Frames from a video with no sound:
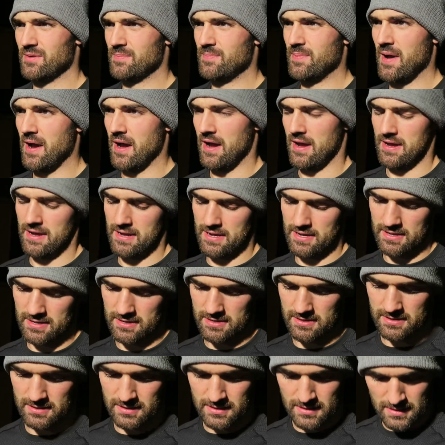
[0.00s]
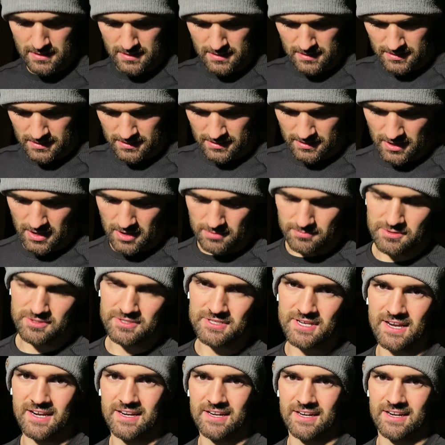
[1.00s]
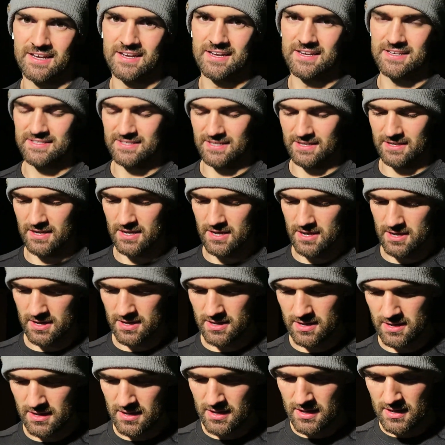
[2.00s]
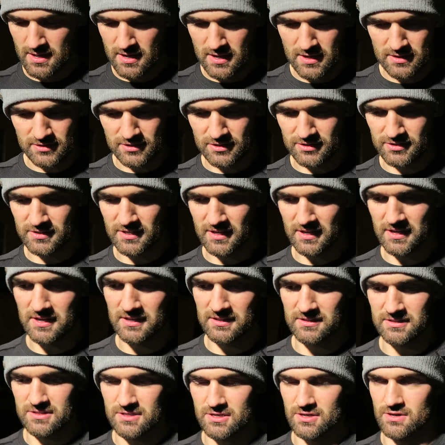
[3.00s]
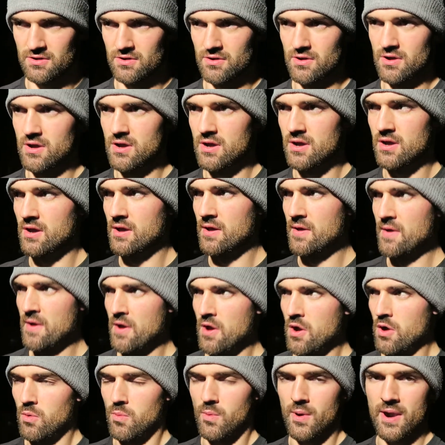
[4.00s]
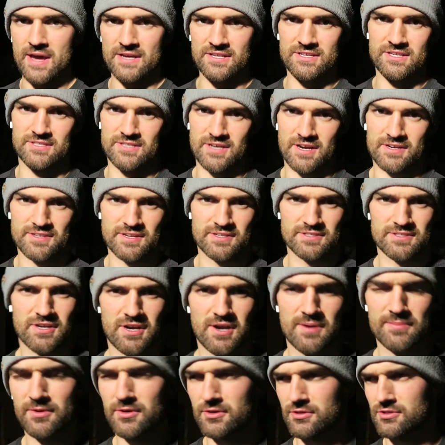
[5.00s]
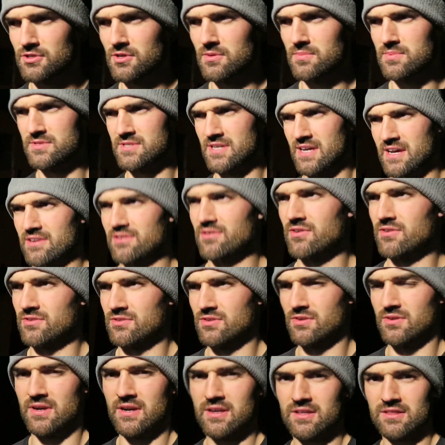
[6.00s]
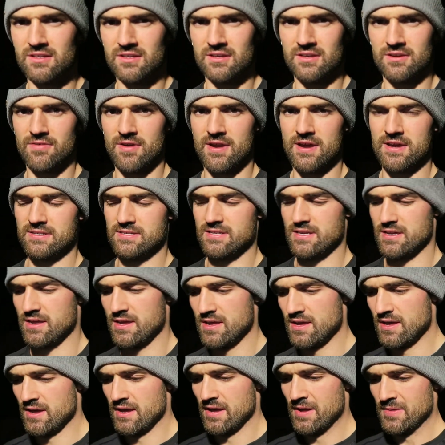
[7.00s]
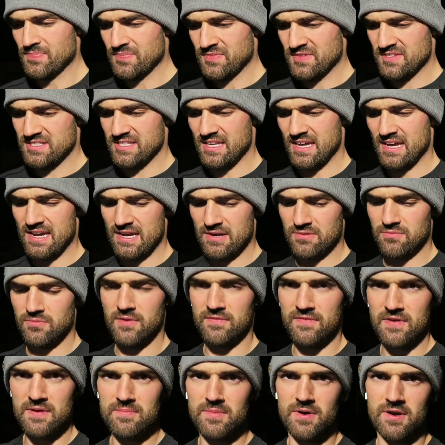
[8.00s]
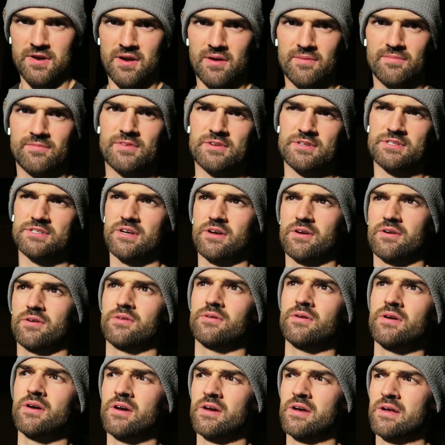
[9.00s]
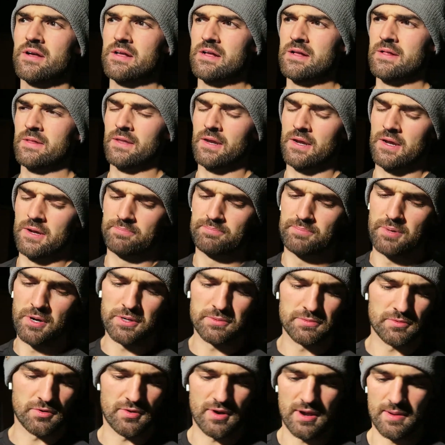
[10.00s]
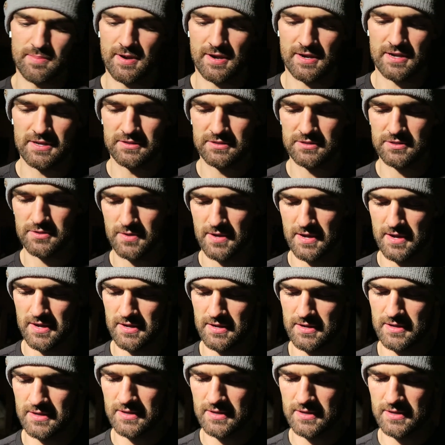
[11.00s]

But you know, I'm just taking it easy. Just sticking to one exercise at a time. Not supersetting, not doing anything crazy. Staying within my comfort zone, building my way back into it.